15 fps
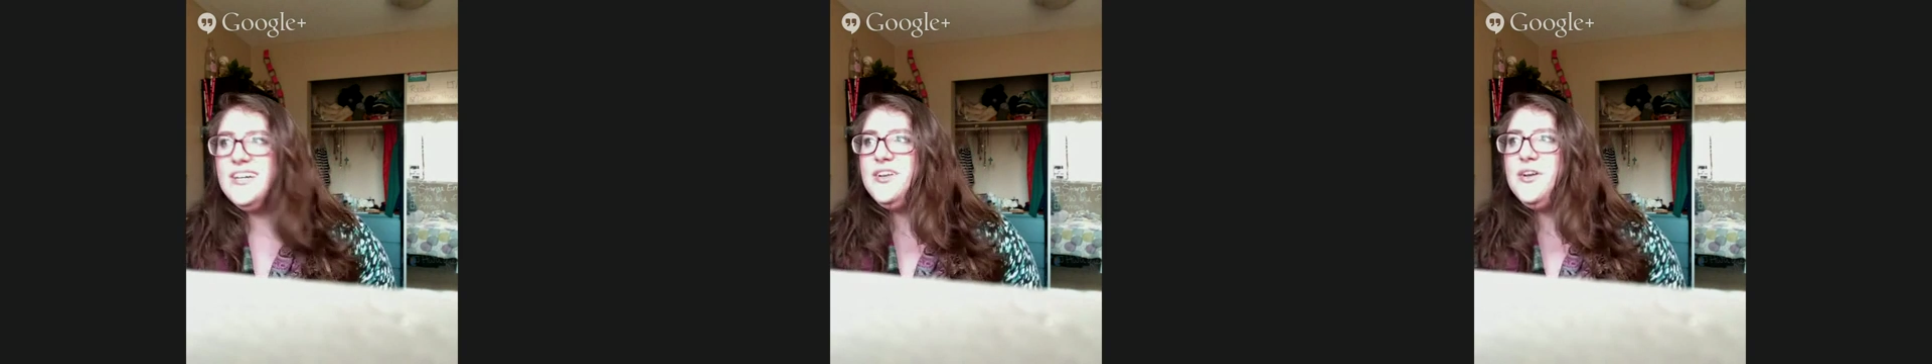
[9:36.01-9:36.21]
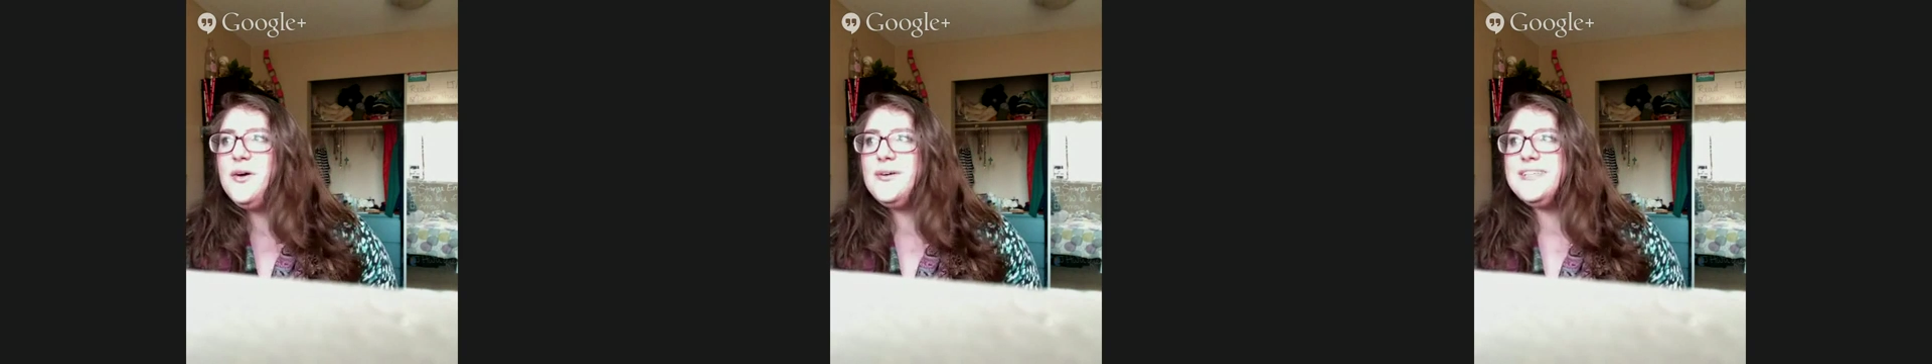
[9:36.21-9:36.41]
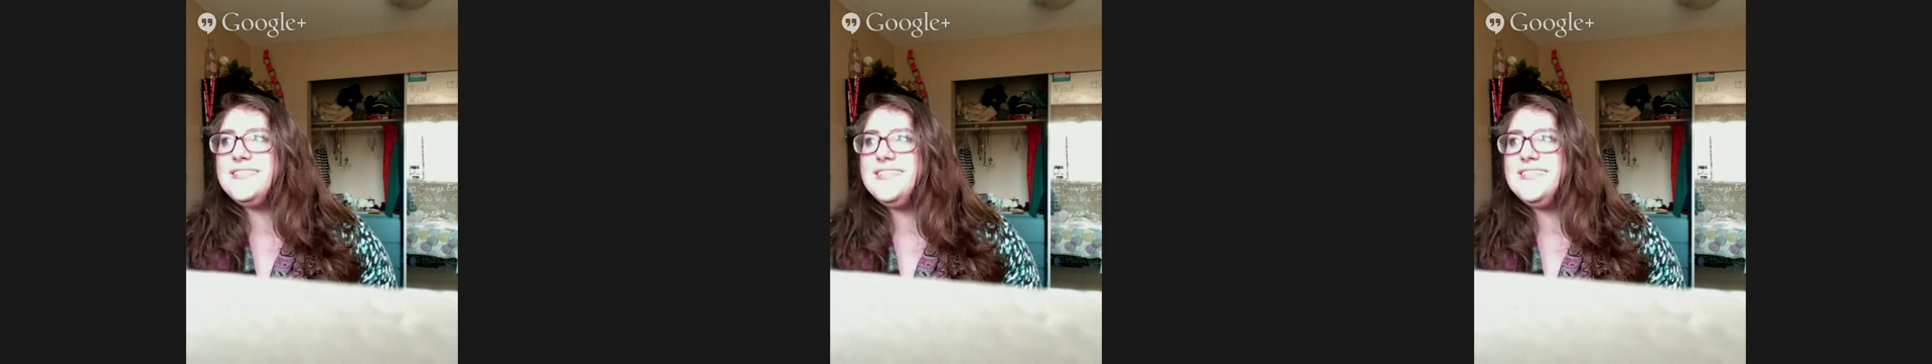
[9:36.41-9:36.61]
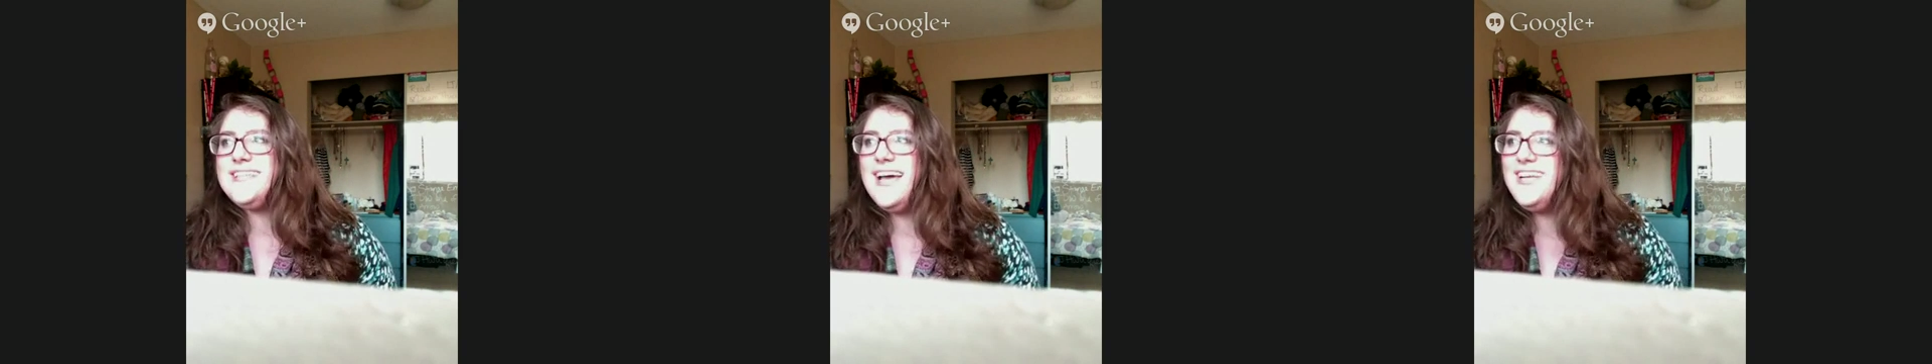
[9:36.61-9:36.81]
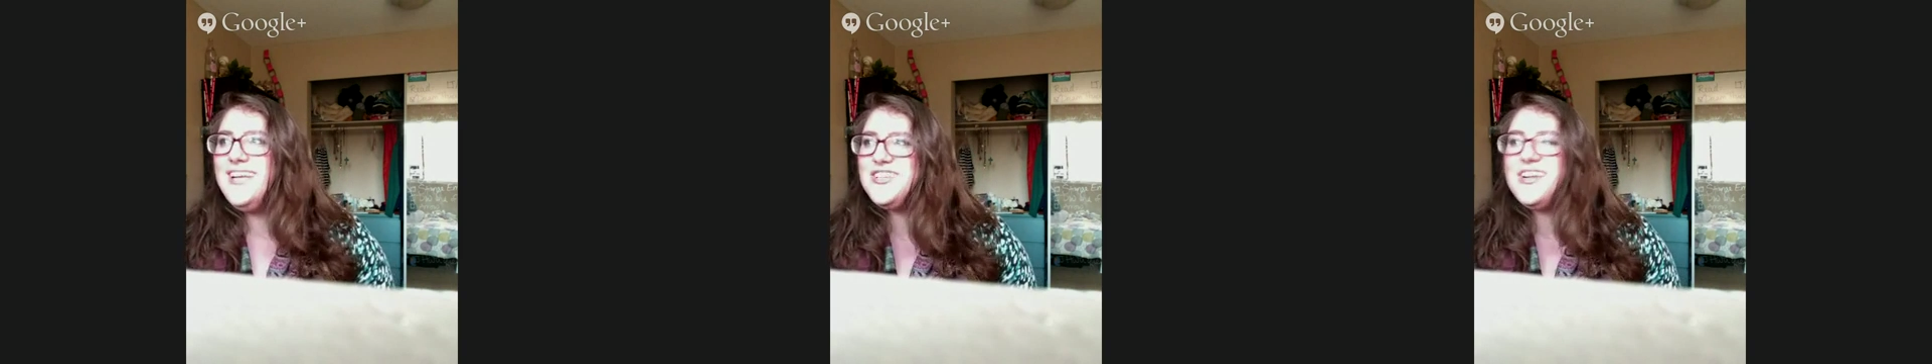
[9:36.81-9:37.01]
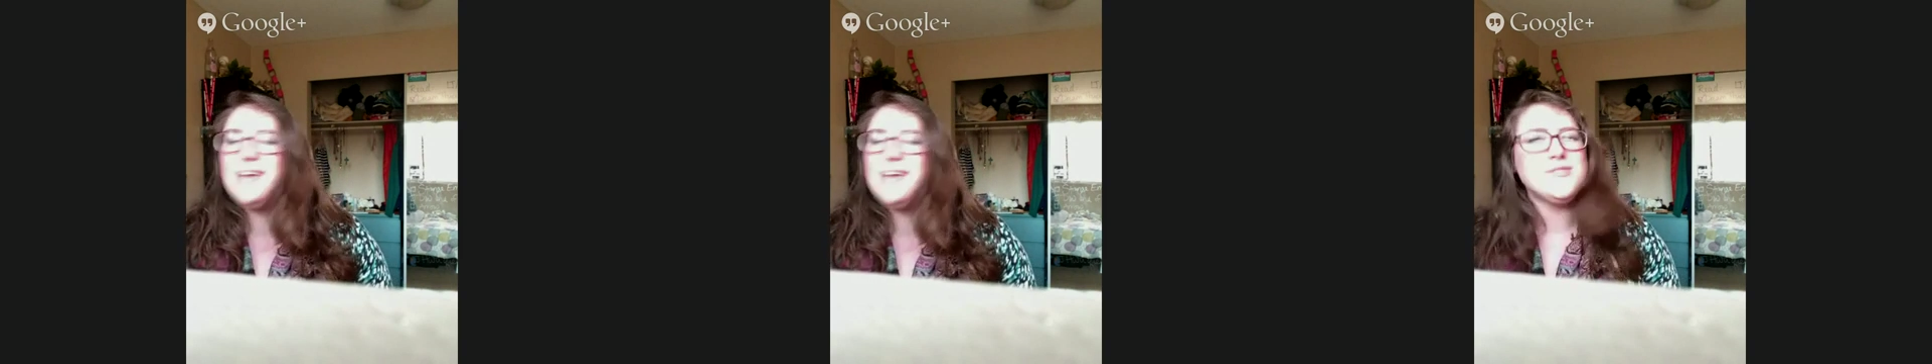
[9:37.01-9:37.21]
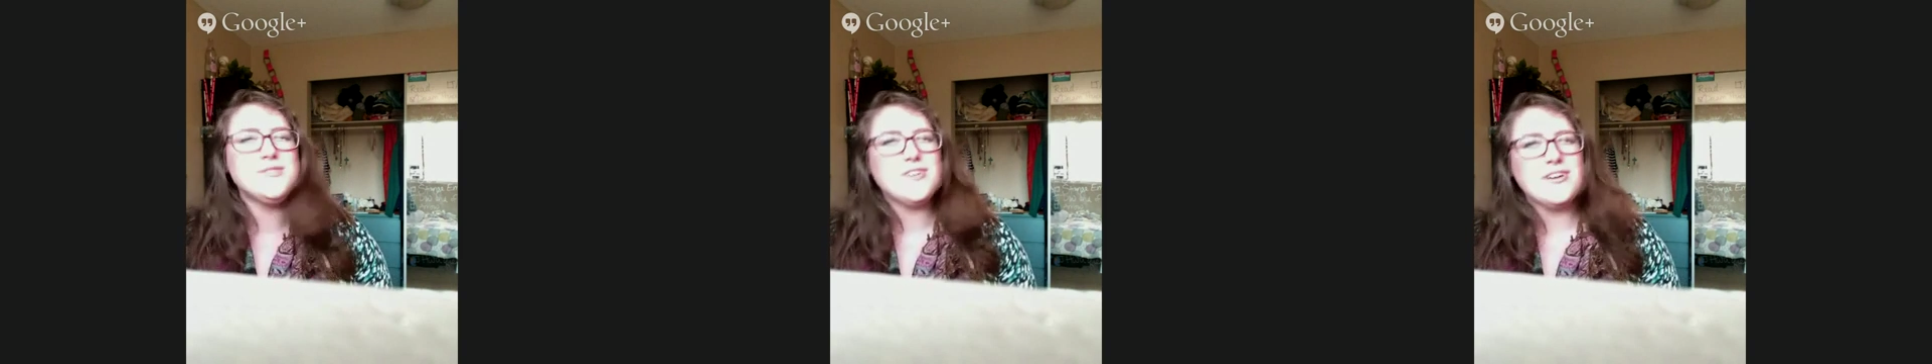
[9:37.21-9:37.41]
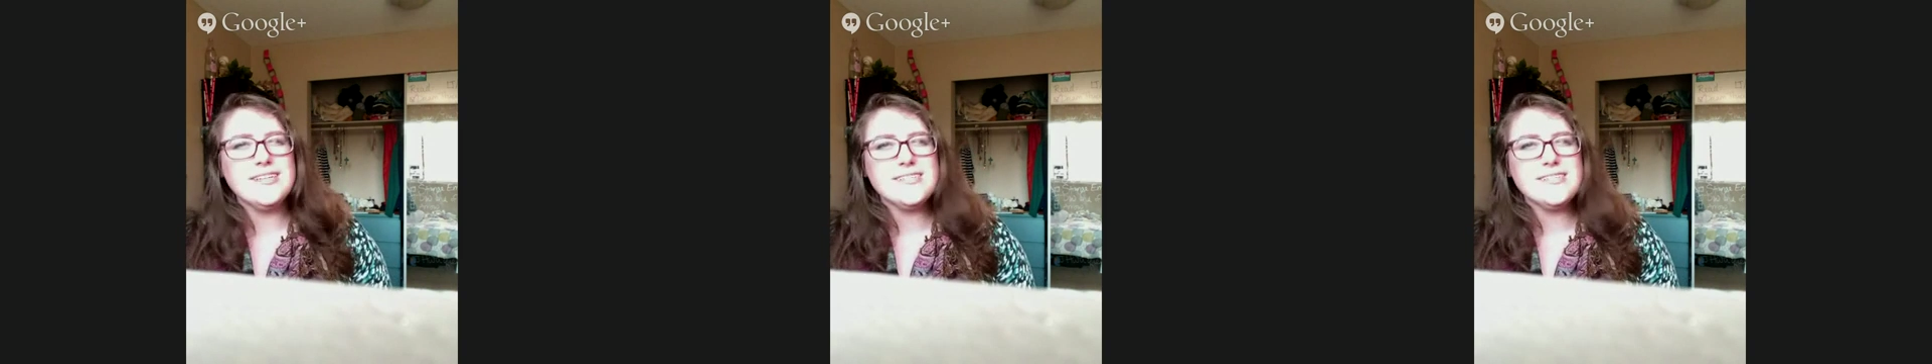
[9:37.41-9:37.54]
notice and attention, I'm starting